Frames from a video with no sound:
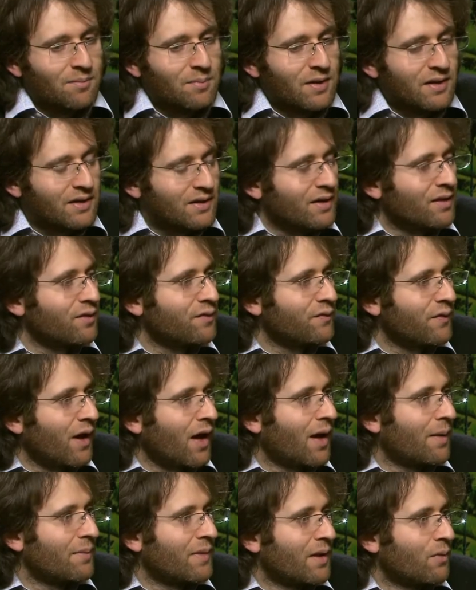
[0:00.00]
But in this
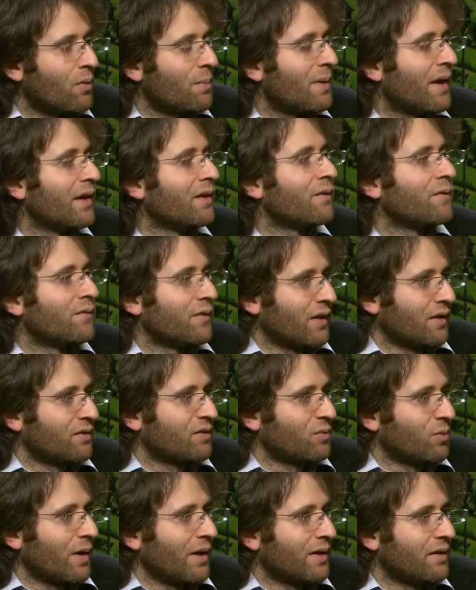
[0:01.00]
firm, they were paid a
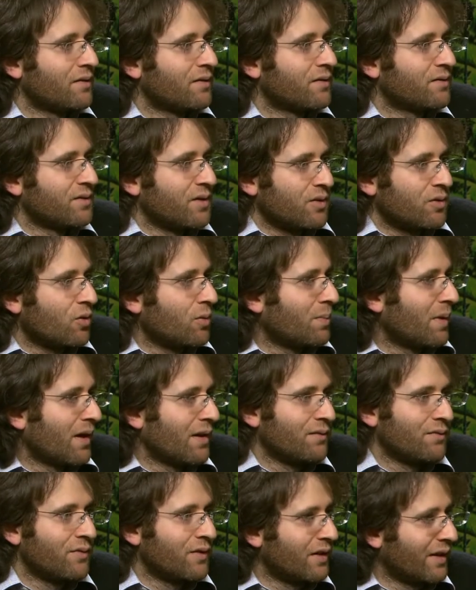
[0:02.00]
fixed wage. So you're
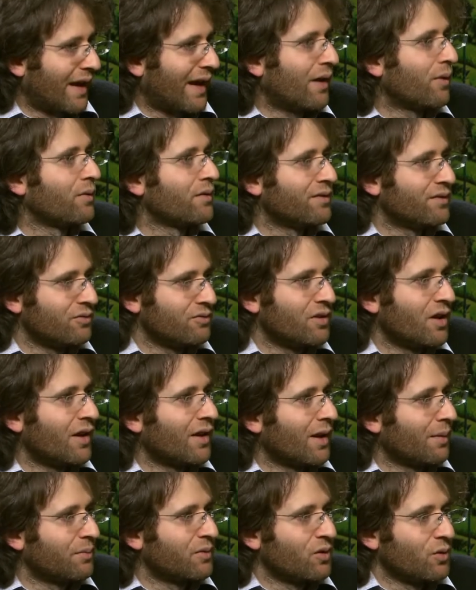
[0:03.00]
paid for the hours you
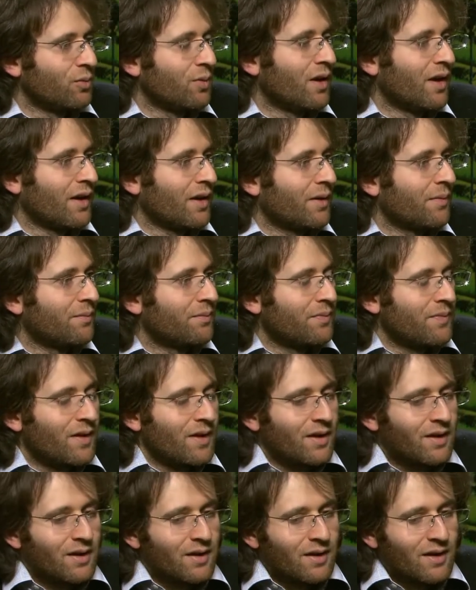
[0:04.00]
turn up to work.
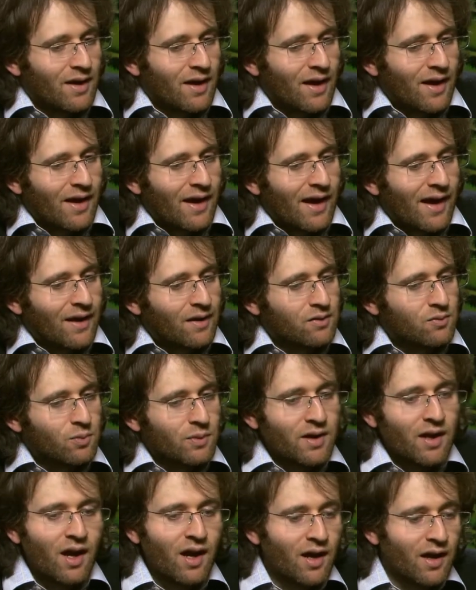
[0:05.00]
And
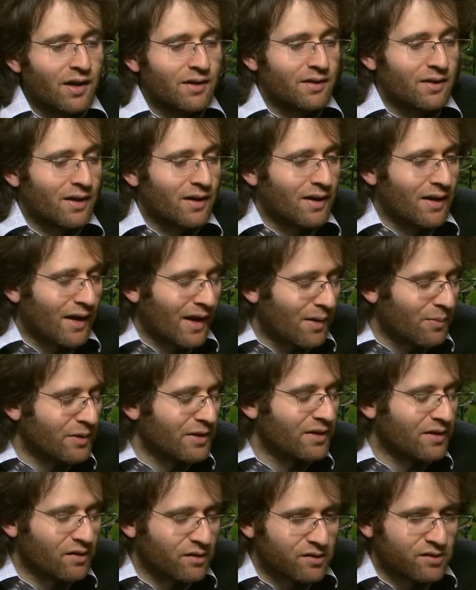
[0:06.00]
we heard, and we
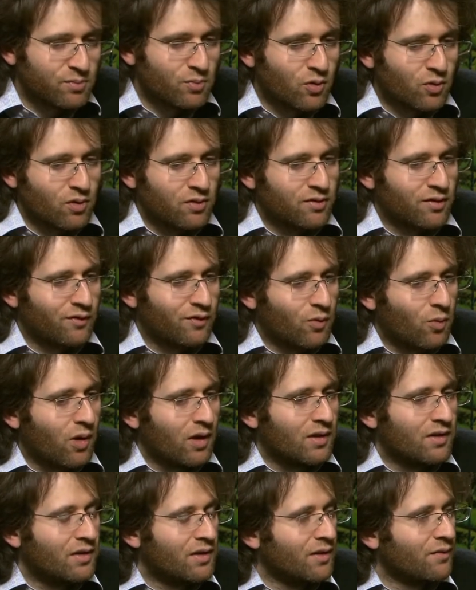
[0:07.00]
did a small sort of
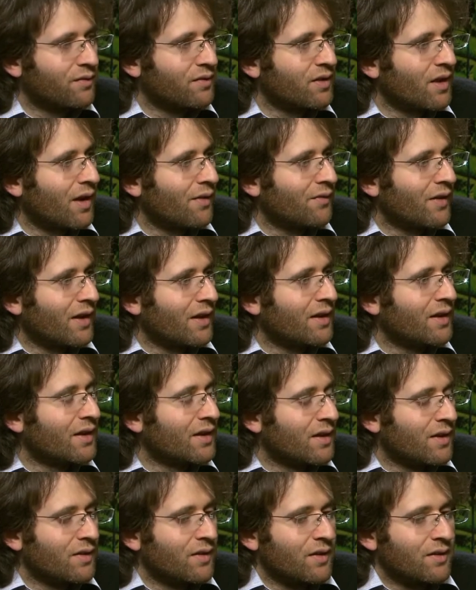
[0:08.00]
qualitative survey,
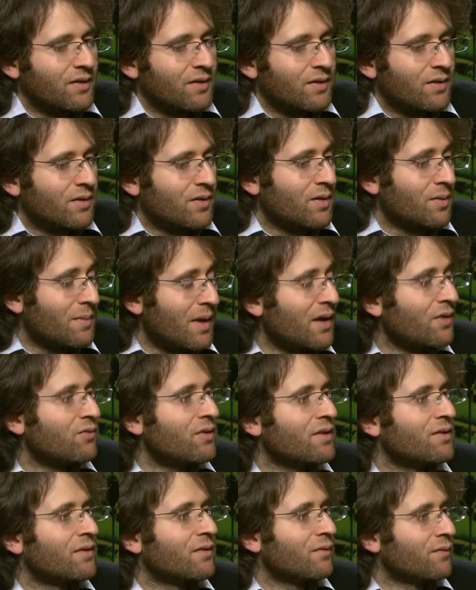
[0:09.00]
that the main
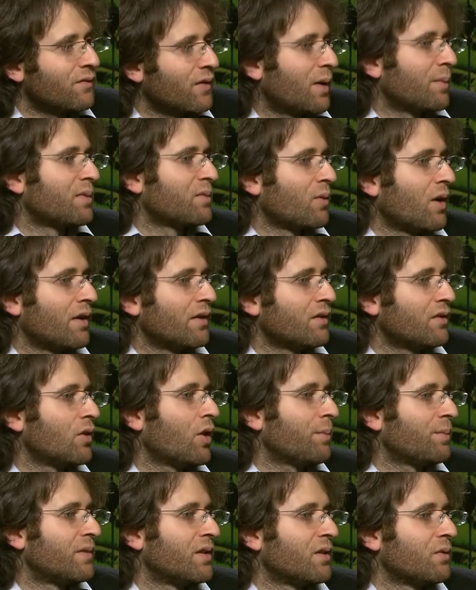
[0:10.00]
reason firms weren't
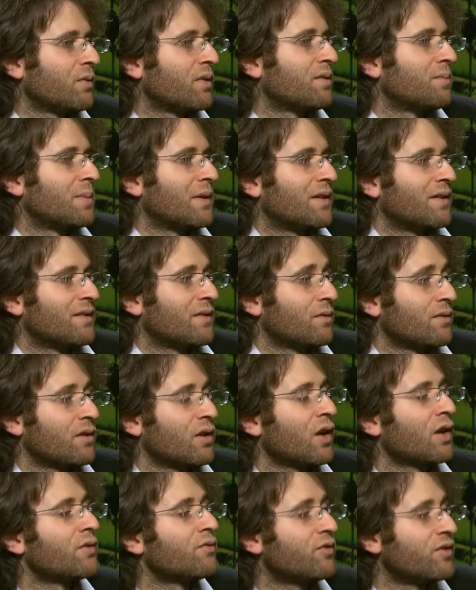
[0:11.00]
adopting was because there was a
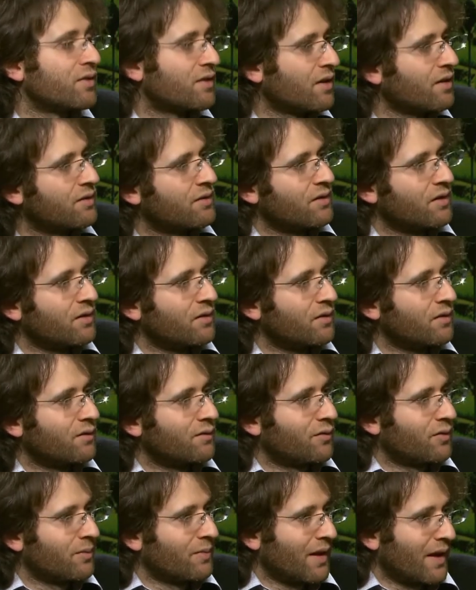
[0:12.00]
lot of resistance
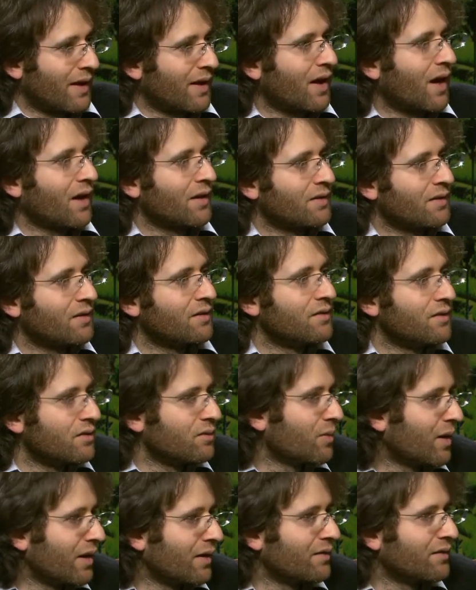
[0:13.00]
from their cutters
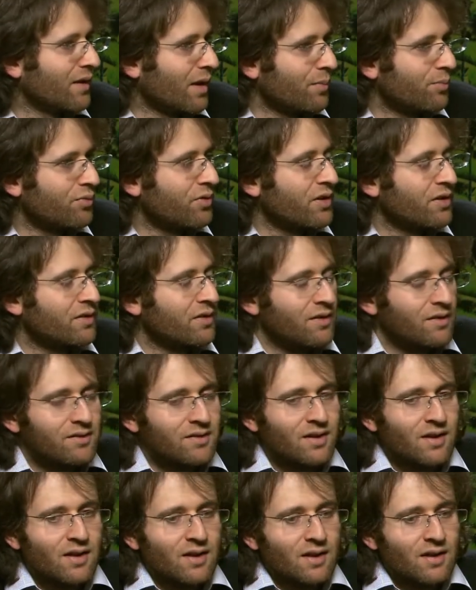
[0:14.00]
as well as their
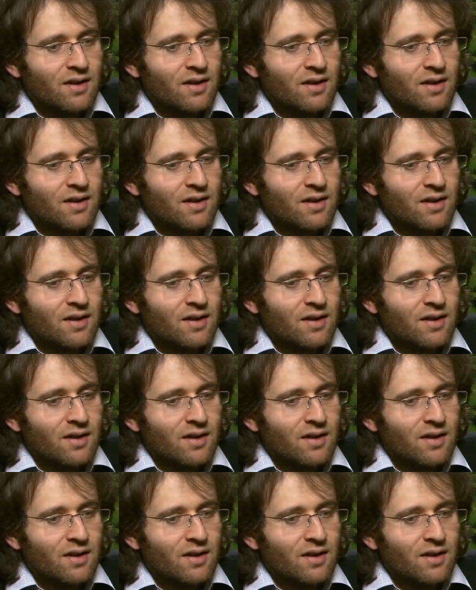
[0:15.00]
printers.